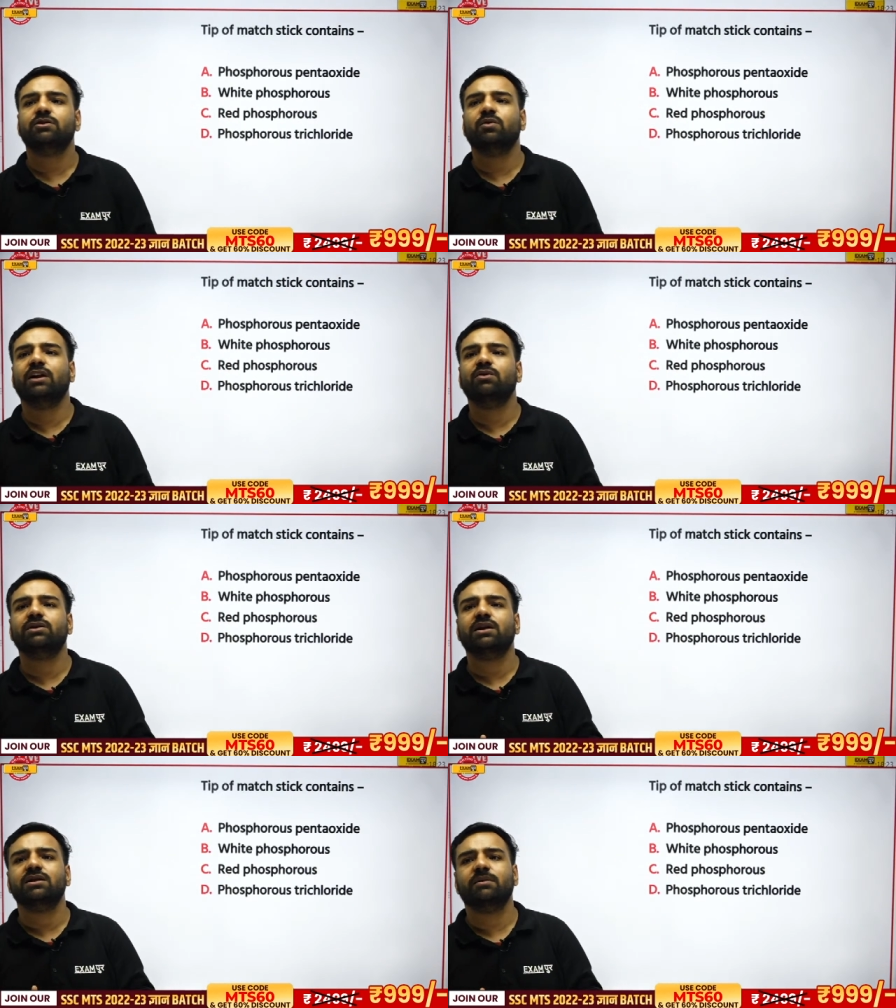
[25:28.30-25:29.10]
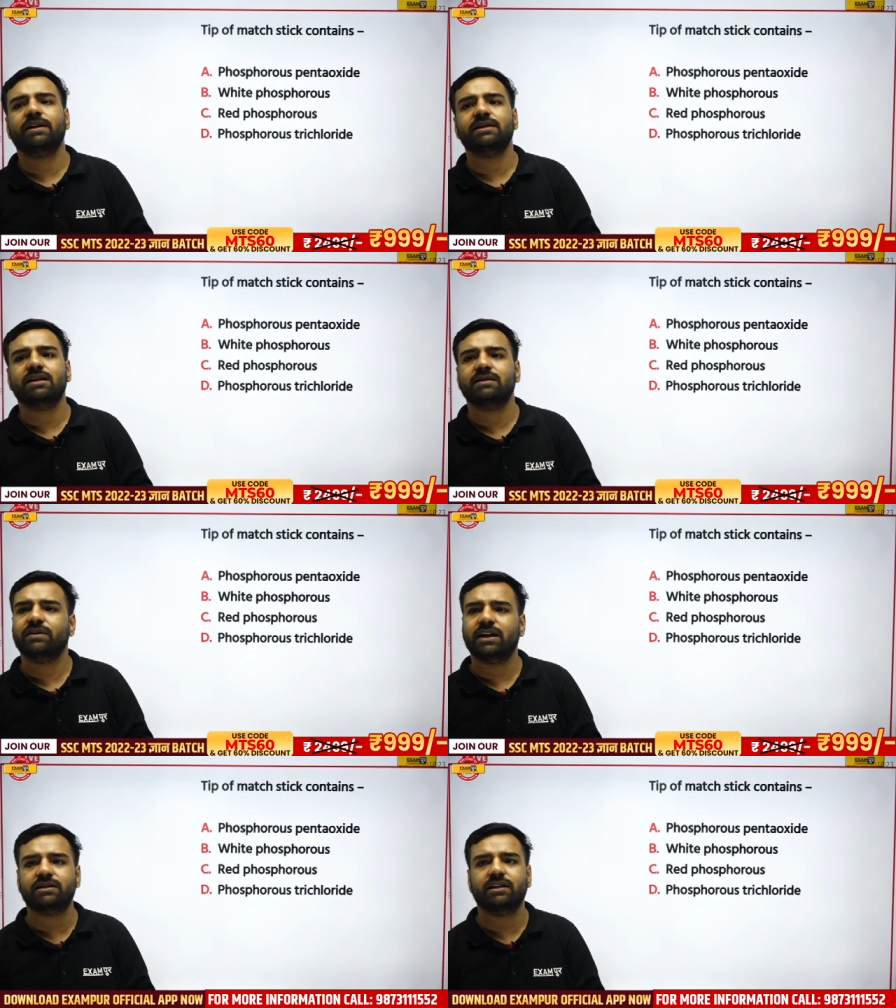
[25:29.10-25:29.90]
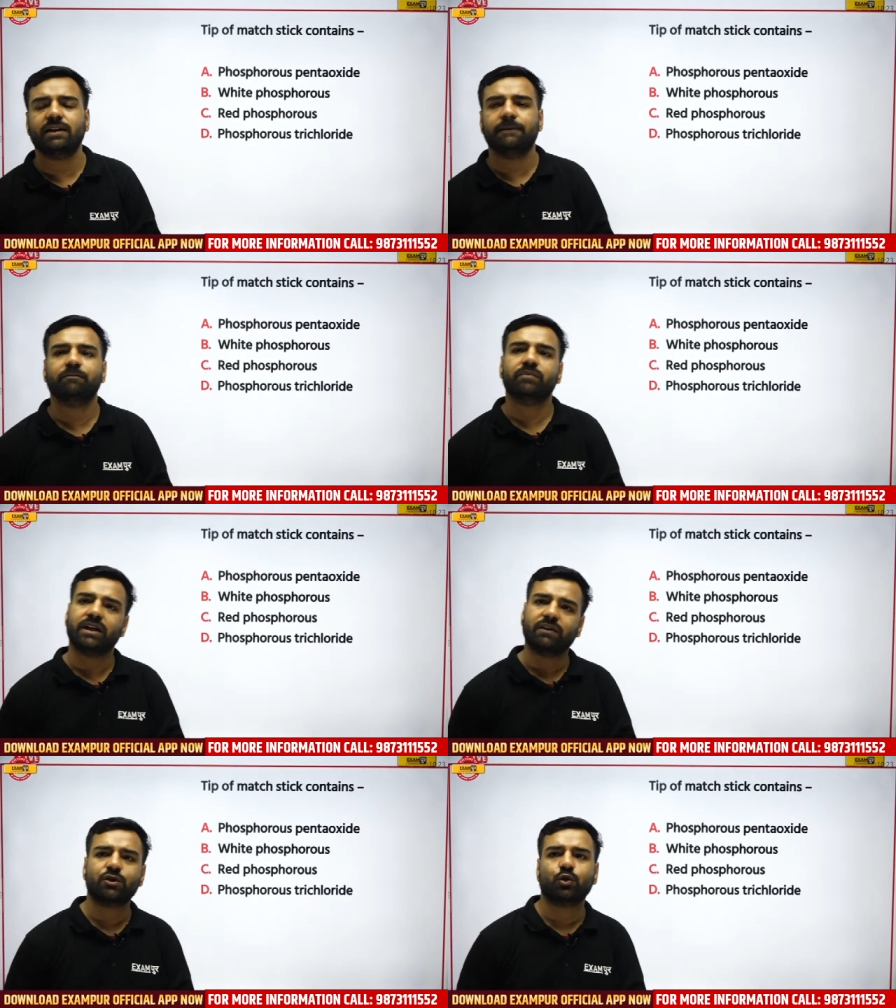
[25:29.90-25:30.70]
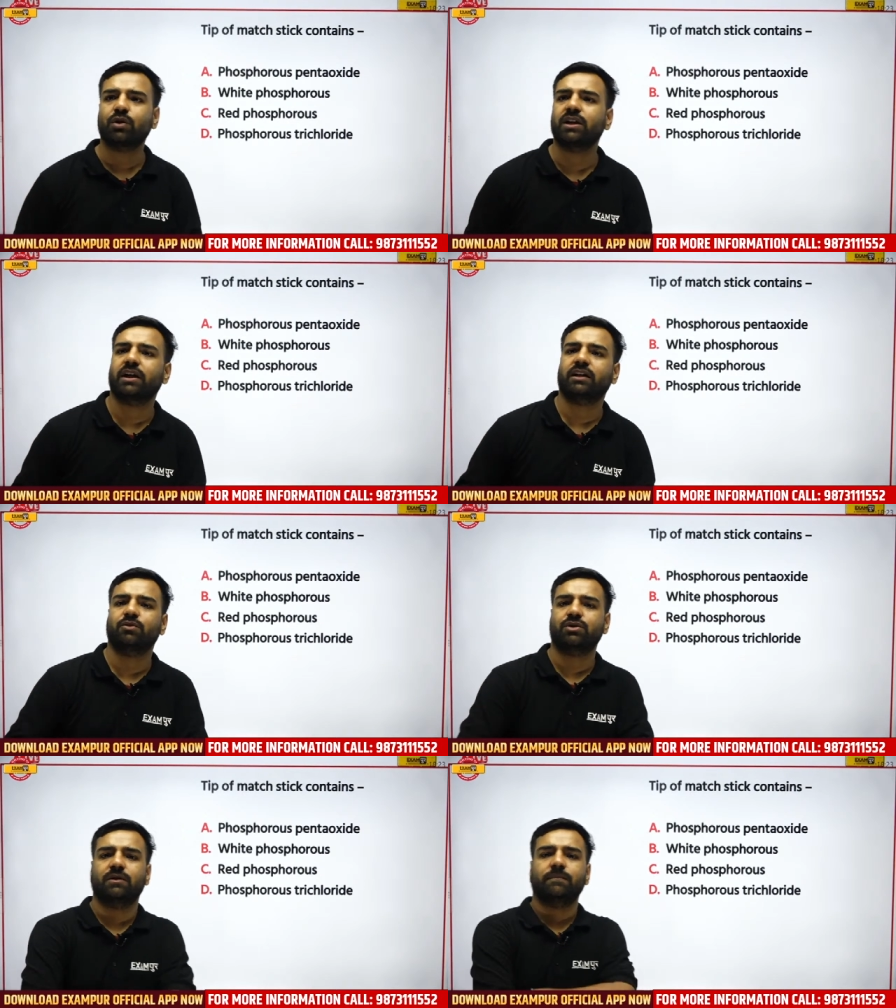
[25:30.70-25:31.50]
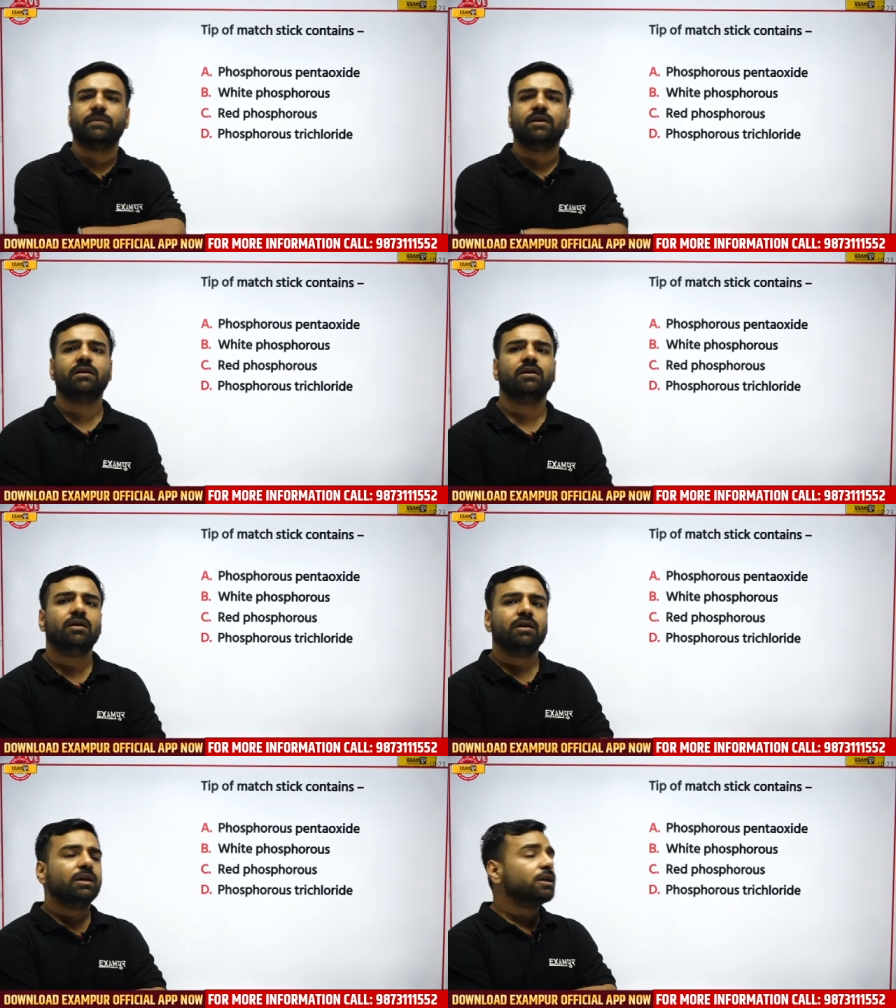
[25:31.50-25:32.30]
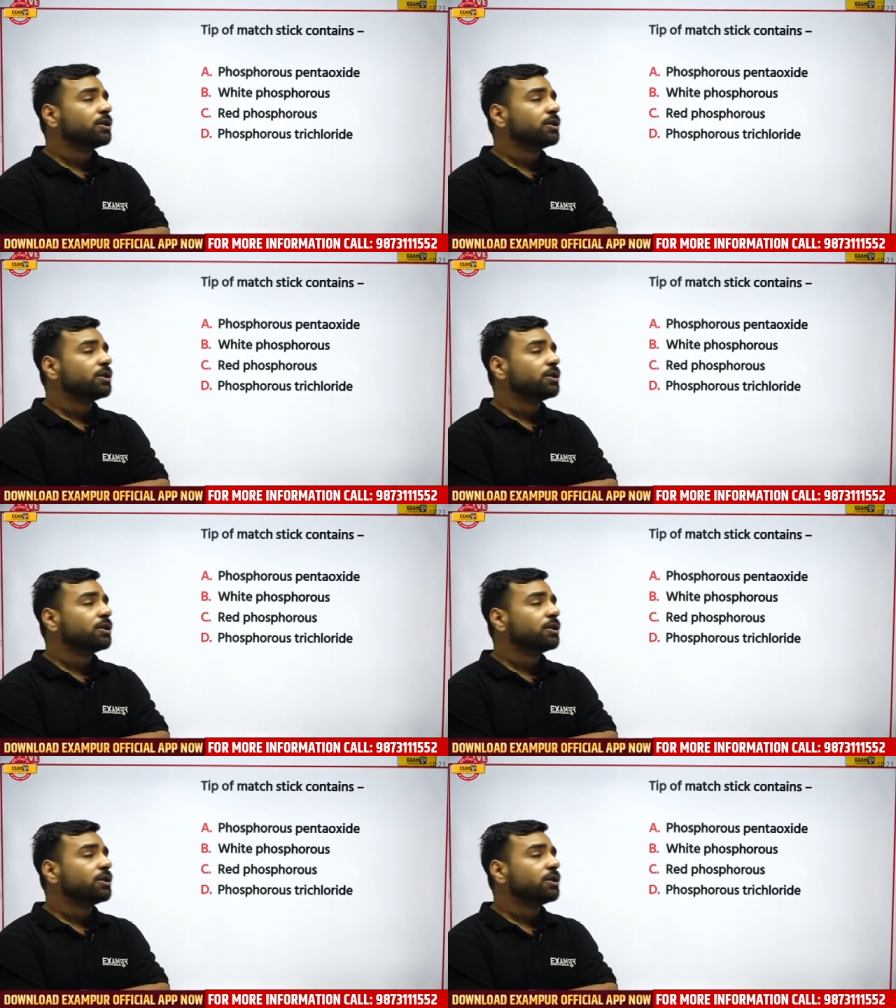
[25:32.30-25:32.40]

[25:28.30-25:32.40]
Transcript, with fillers: made up of what? So, Anushka Sharma is with answer D. That was totally correct, Anushka.